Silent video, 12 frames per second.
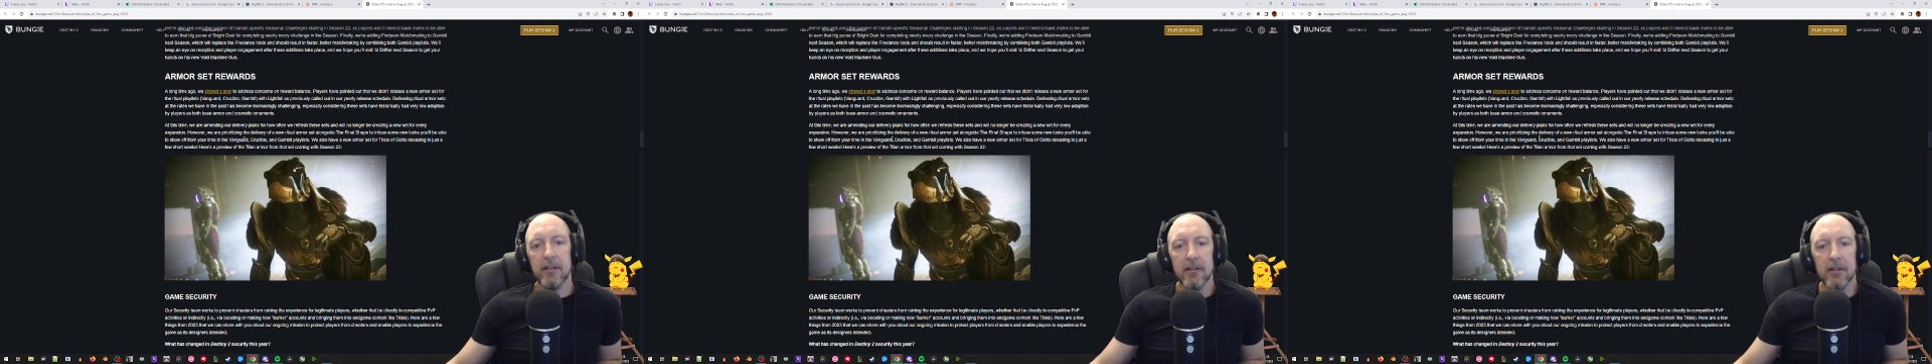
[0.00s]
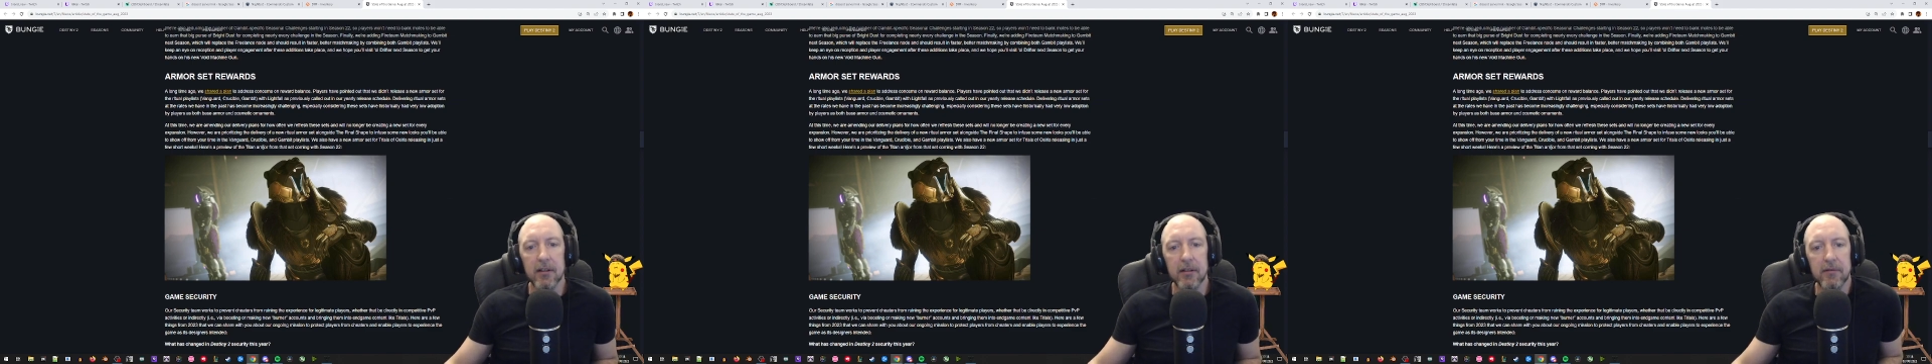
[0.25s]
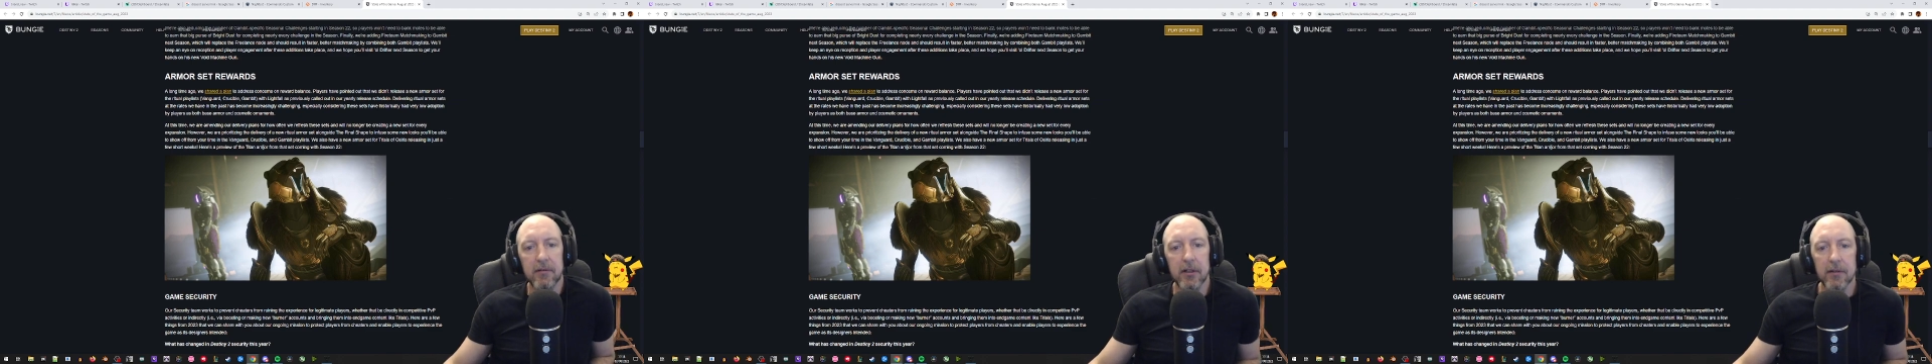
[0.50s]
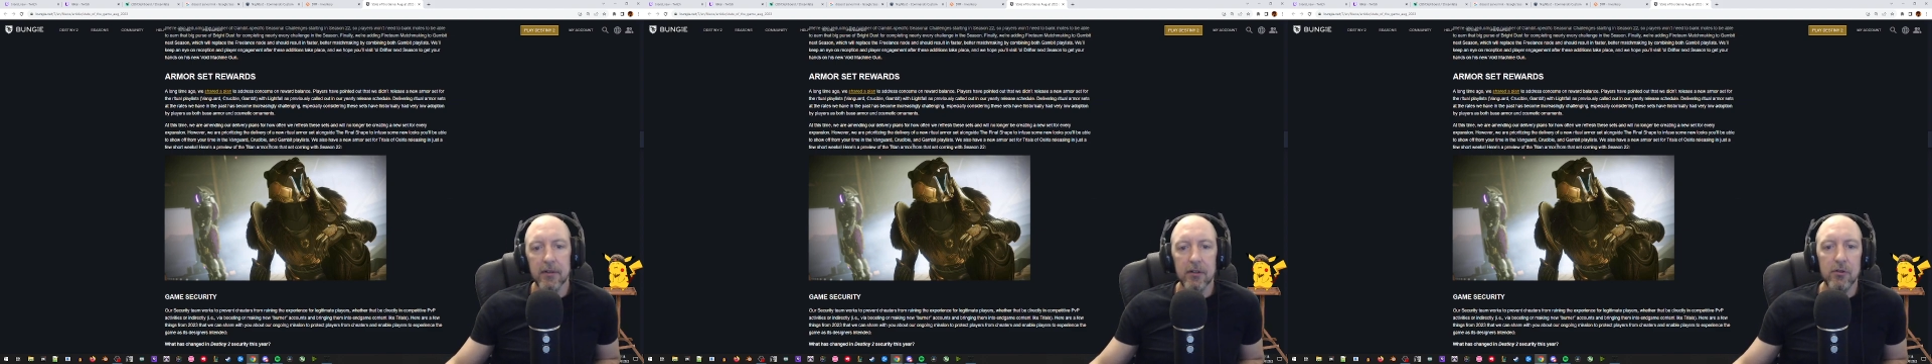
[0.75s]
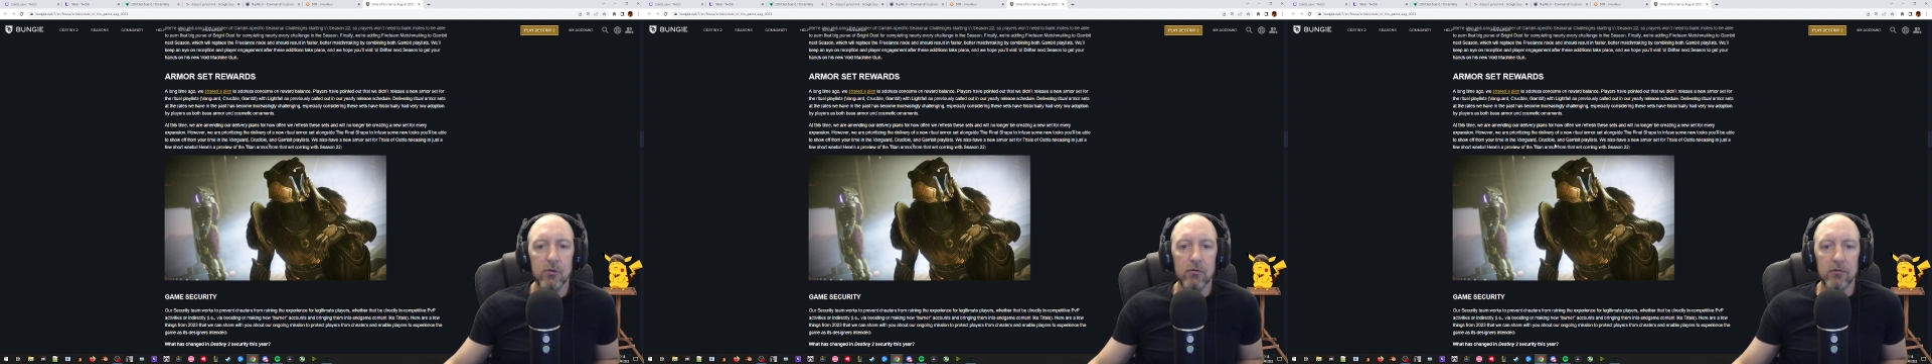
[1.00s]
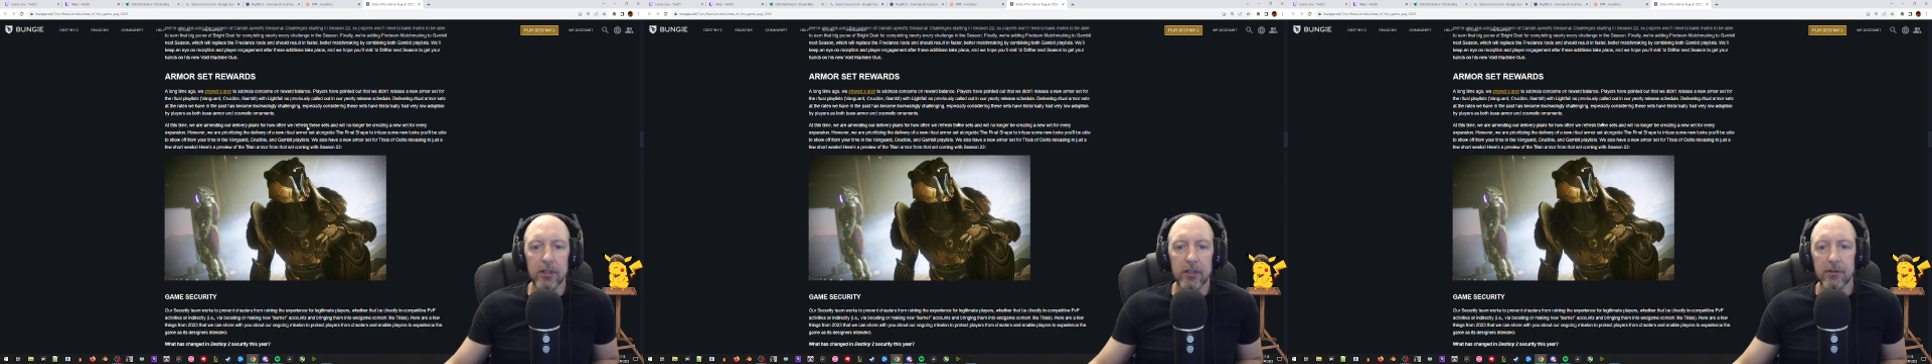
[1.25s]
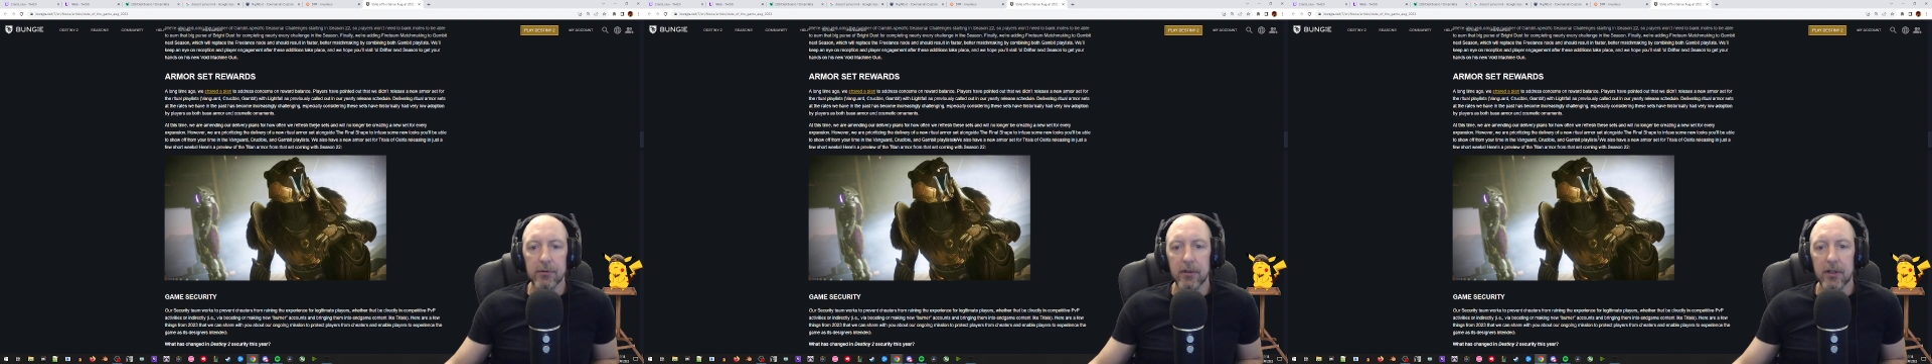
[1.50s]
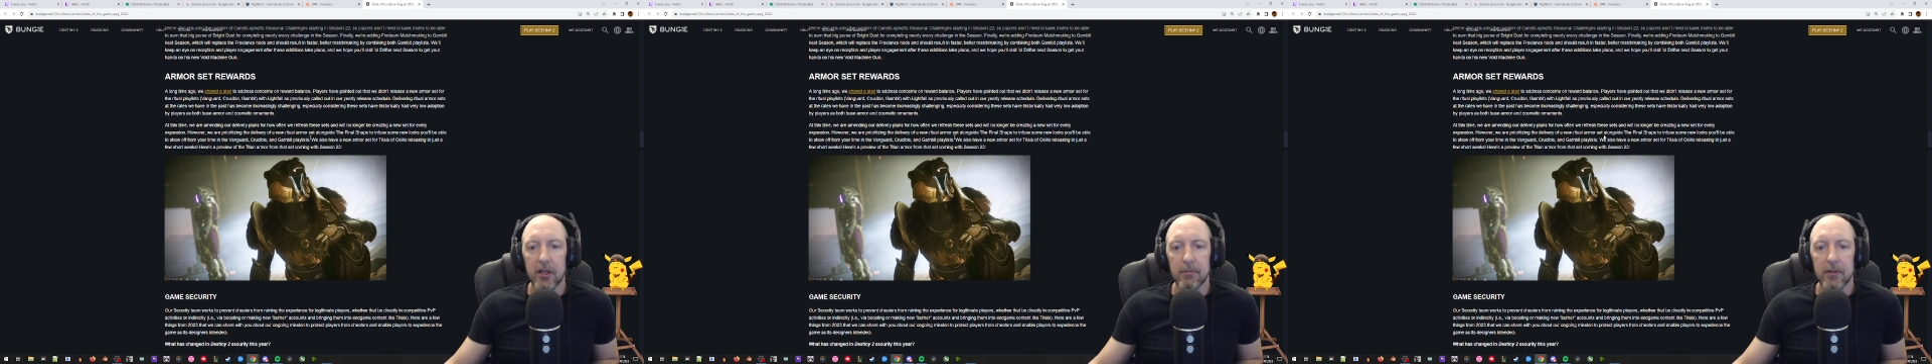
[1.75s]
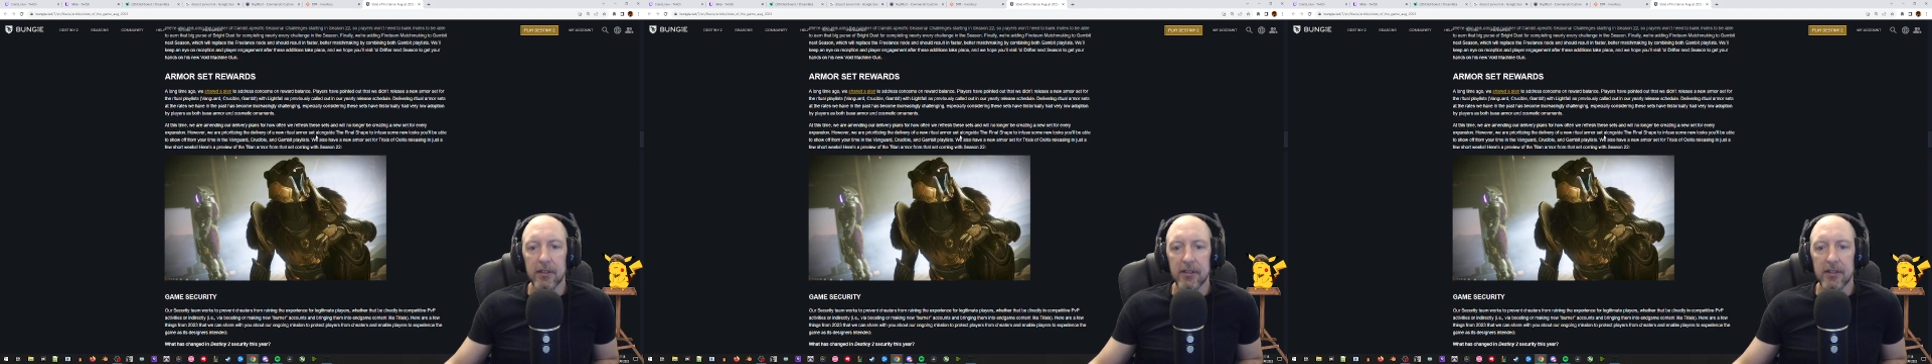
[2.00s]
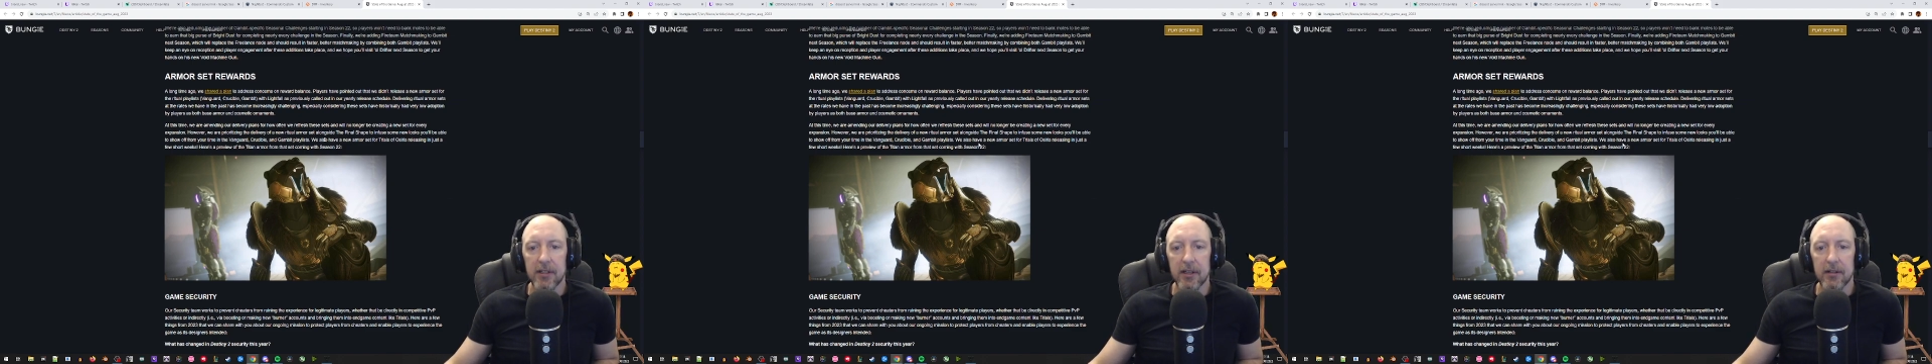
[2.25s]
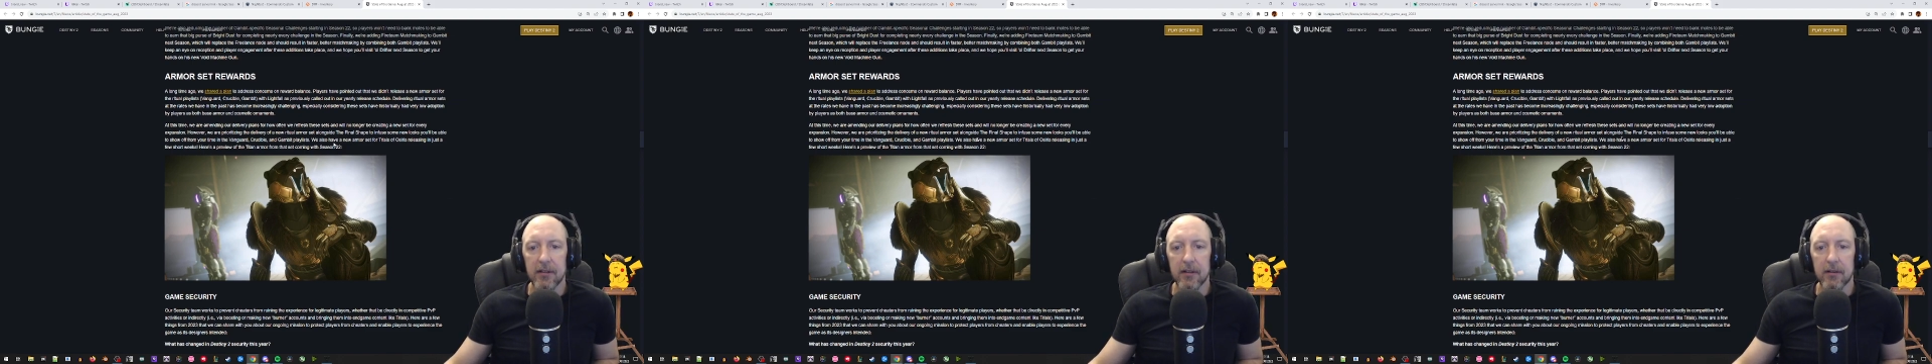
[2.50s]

the delivery of a new ritual armor set